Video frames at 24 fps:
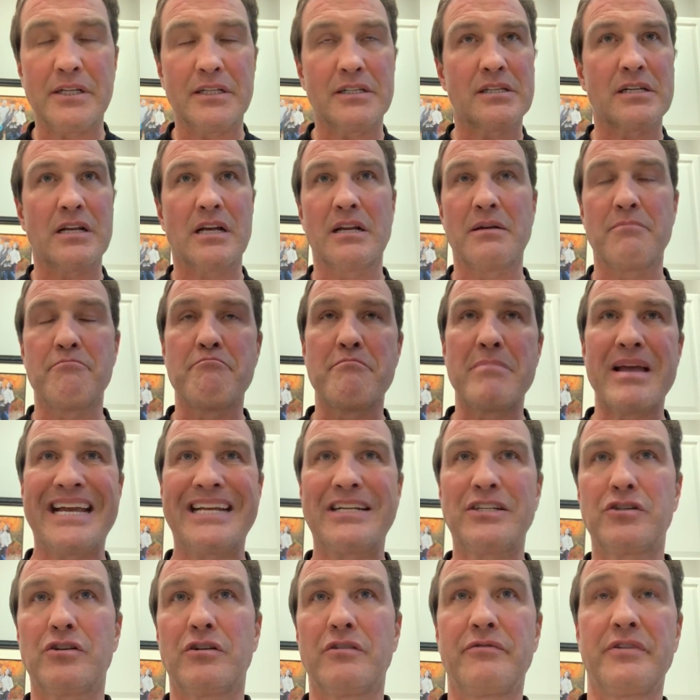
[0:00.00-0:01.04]
It's not a
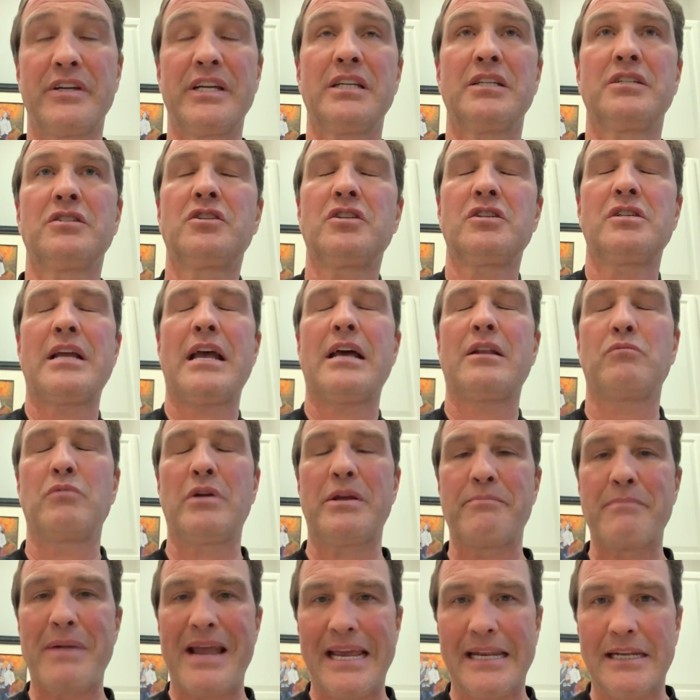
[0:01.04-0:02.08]
major event. Just how do we
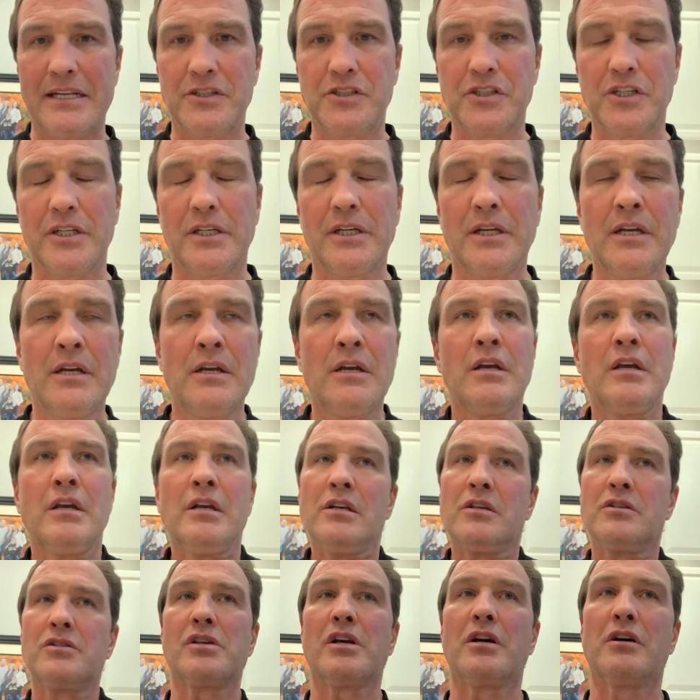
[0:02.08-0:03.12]
manage it?
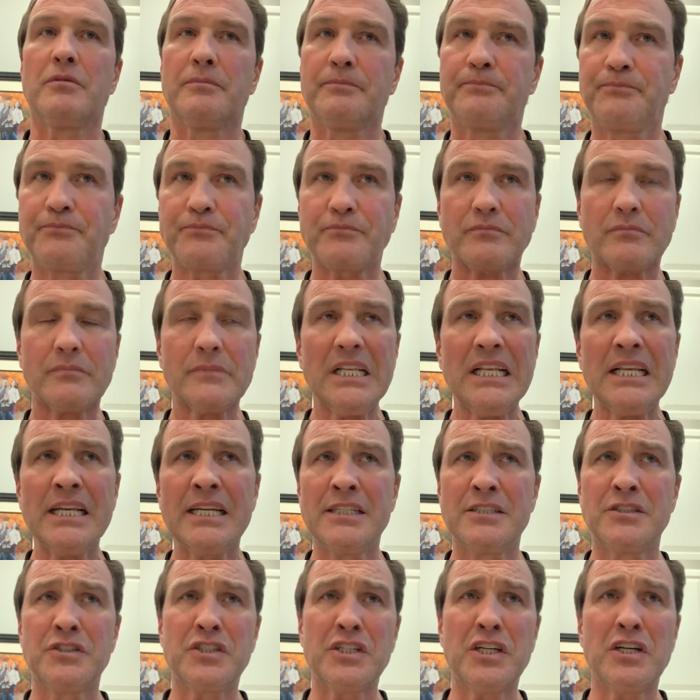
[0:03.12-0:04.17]
So
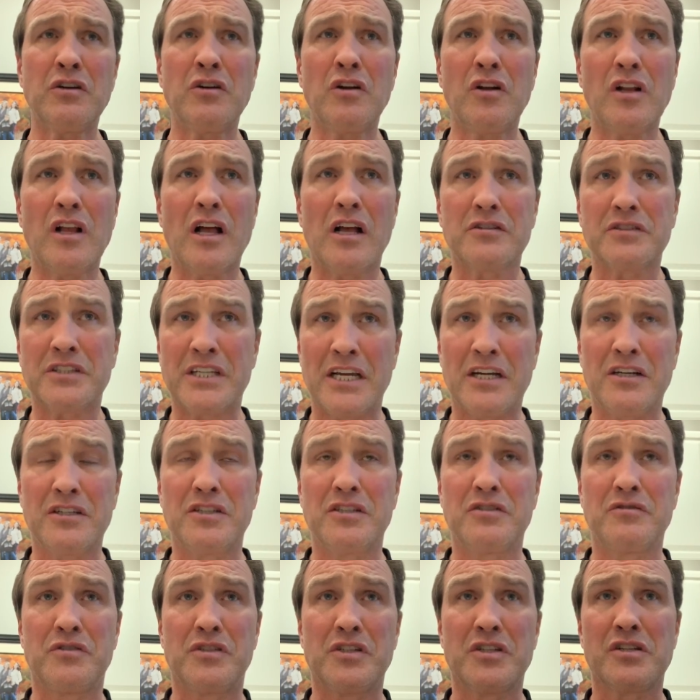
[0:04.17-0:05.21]
in general, I'll tell
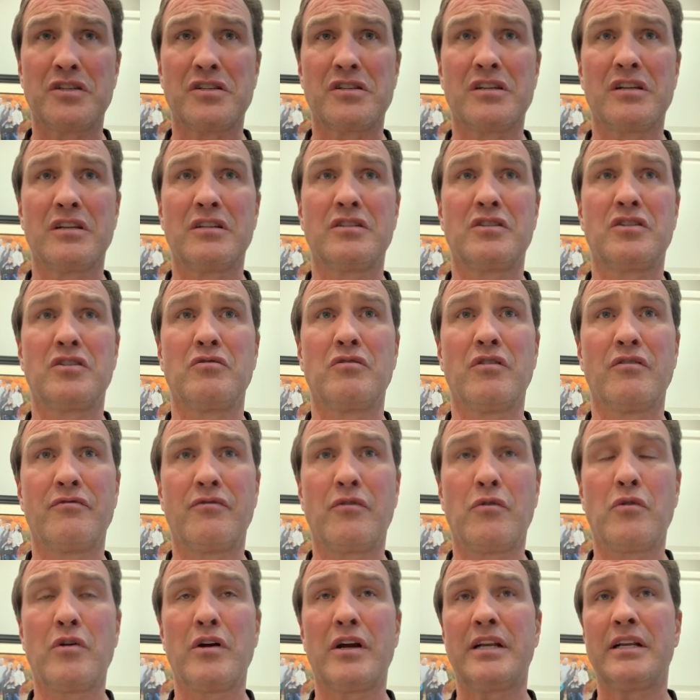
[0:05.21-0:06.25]
you just to
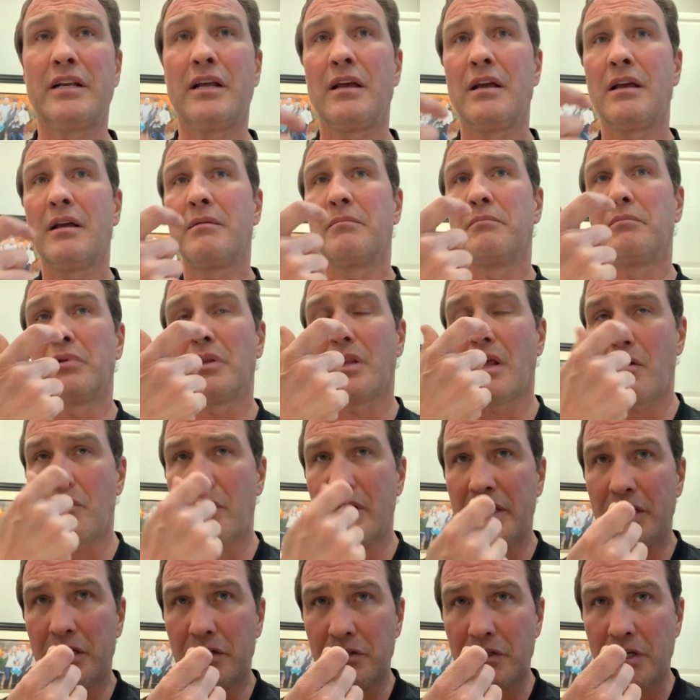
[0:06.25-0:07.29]
avoid
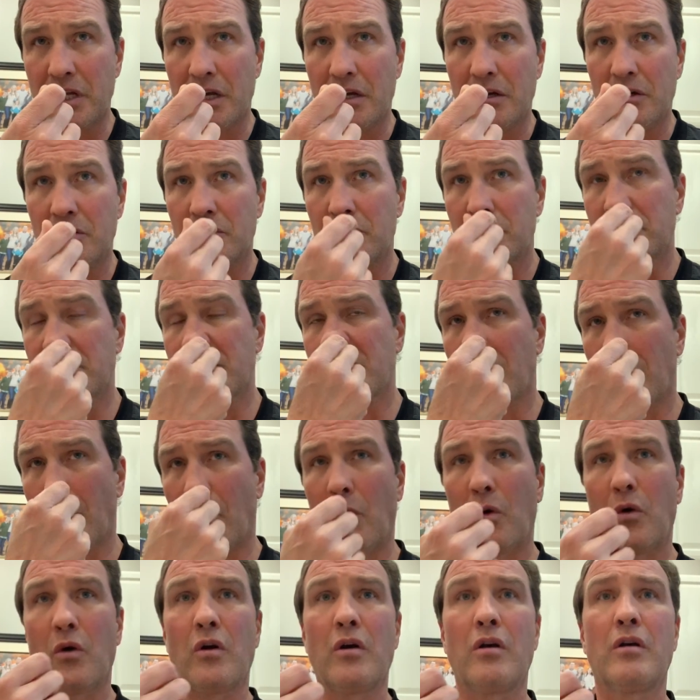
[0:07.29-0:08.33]
blowing your nose
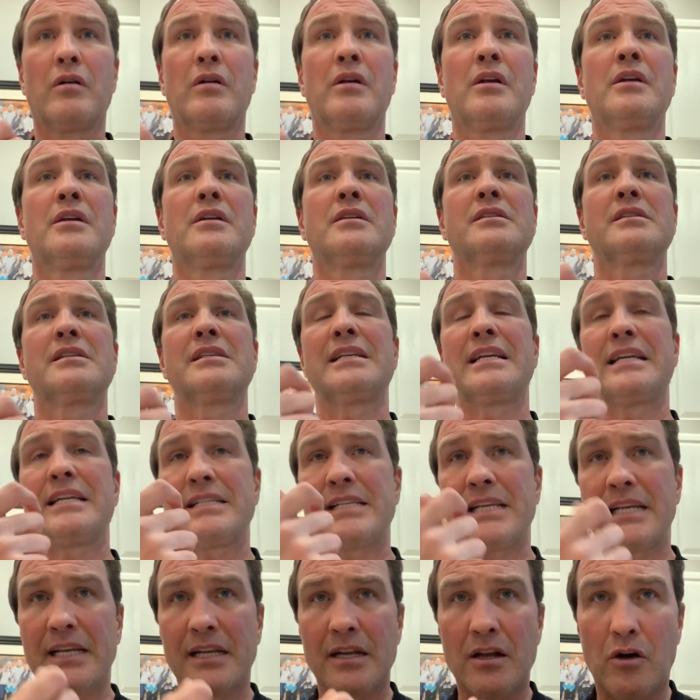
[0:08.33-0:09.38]
or
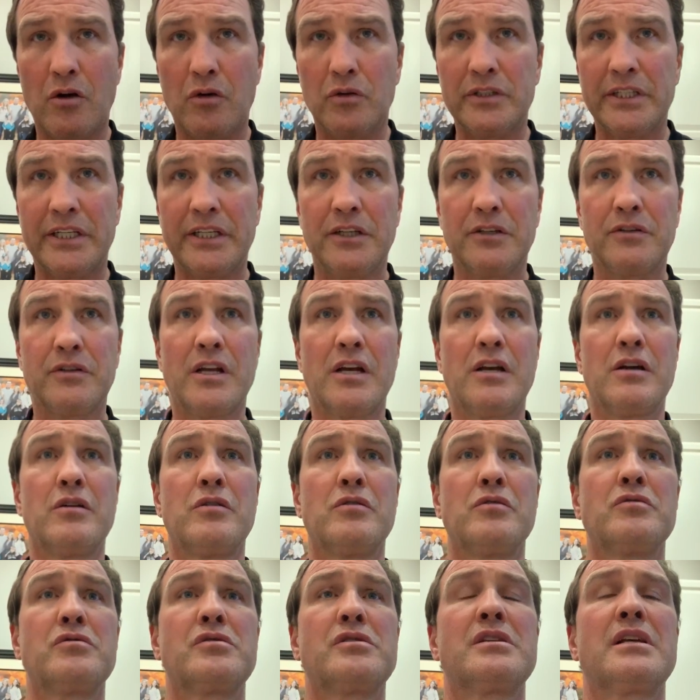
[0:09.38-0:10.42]
sneezing and holding your
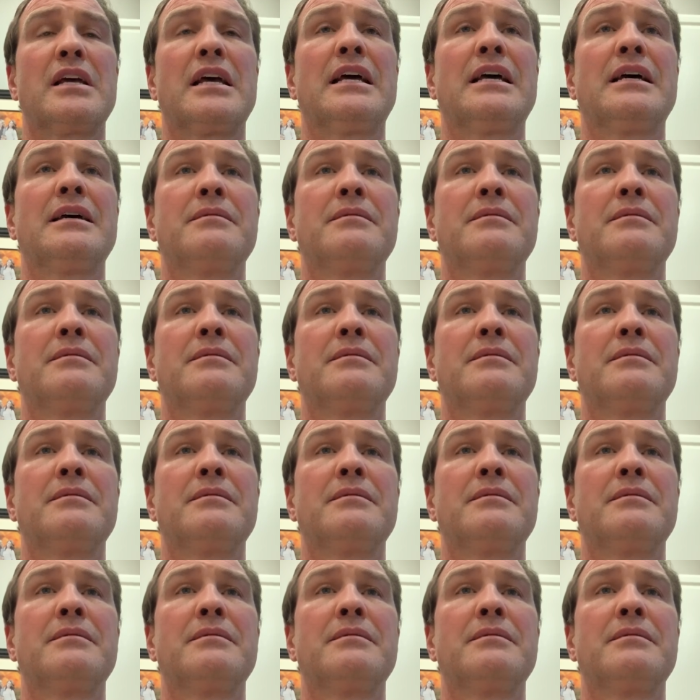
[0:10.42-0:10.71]
nose,